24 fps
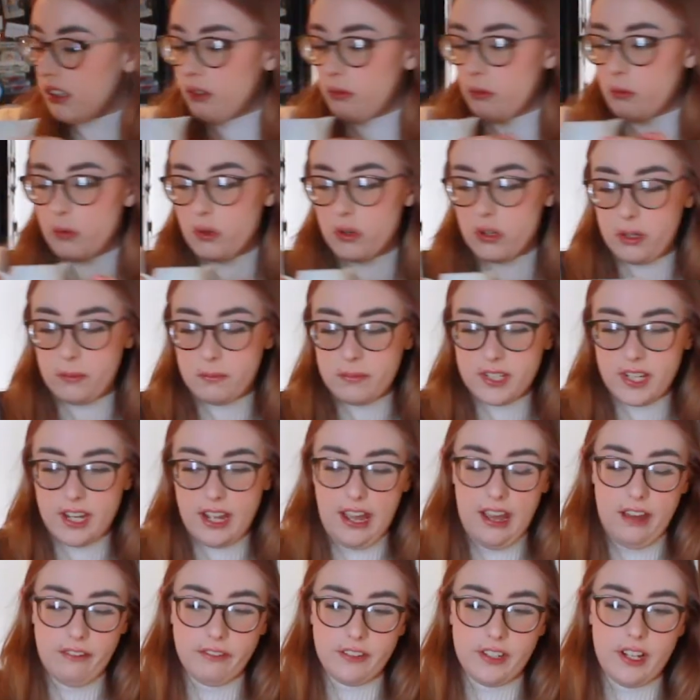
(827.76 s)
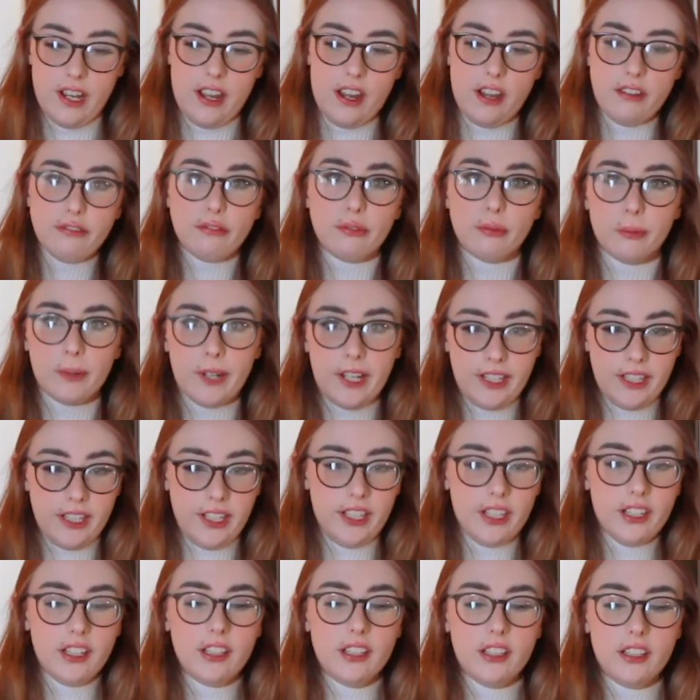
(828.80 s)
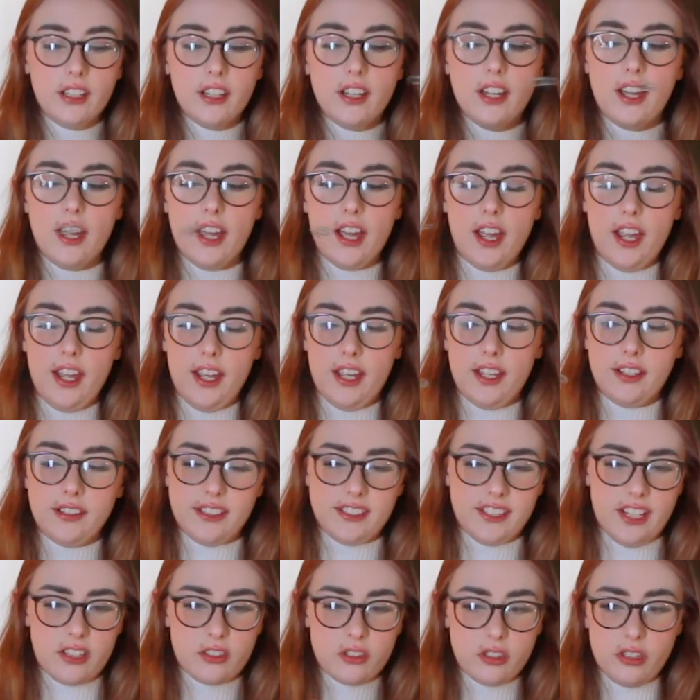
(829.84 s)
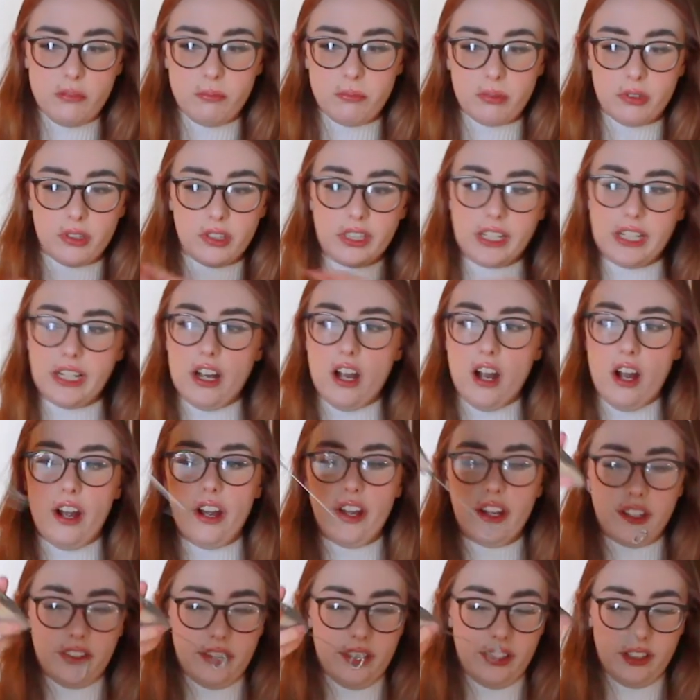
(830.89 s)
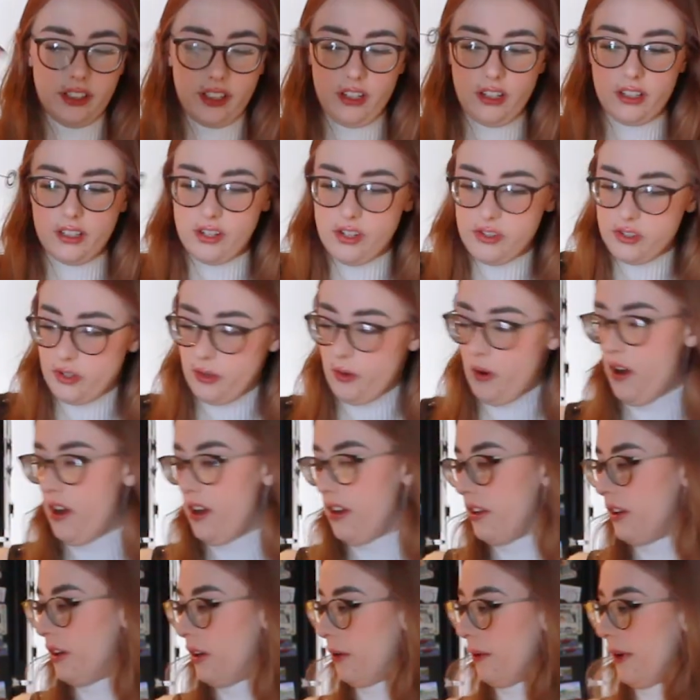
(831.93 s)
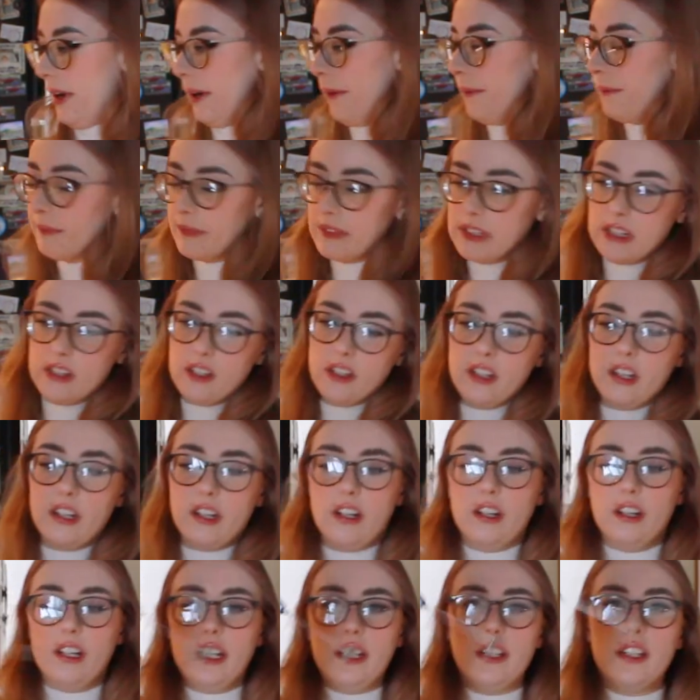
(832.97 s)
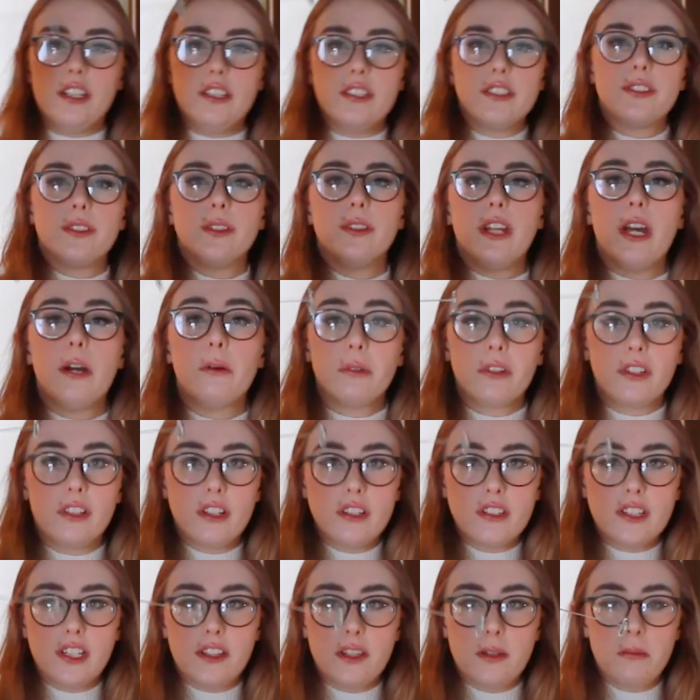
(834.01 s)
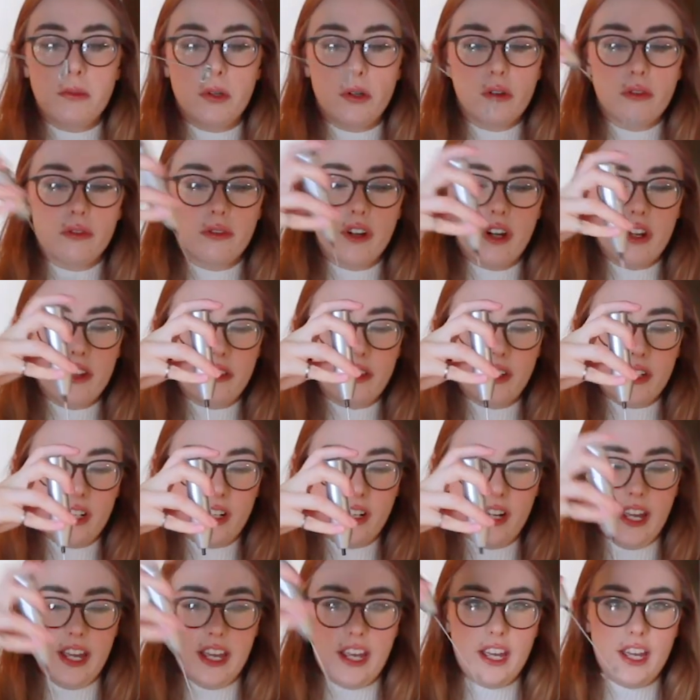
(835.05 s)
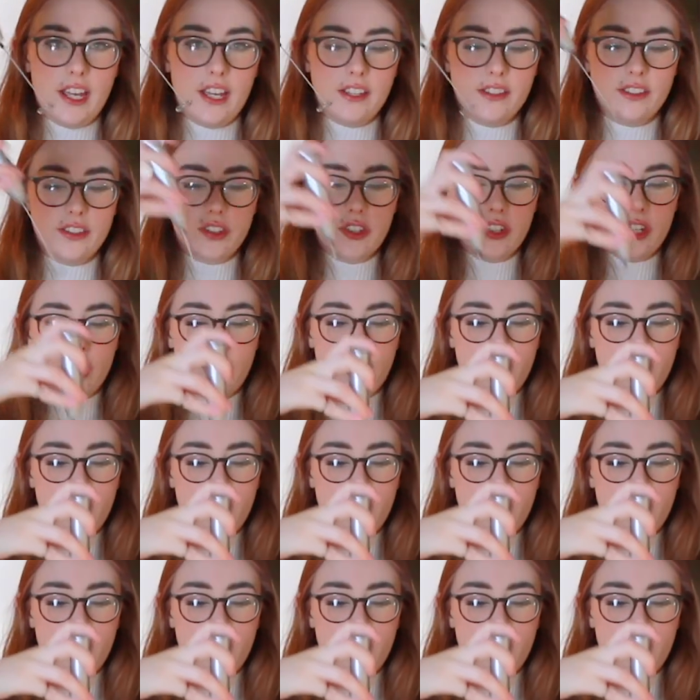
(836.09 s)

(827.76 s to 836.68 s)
warmed half and half ready, and it's actually pretty hot. I think I got it too hot. Oh well. Alright, and so now we're gonna take the milk frother and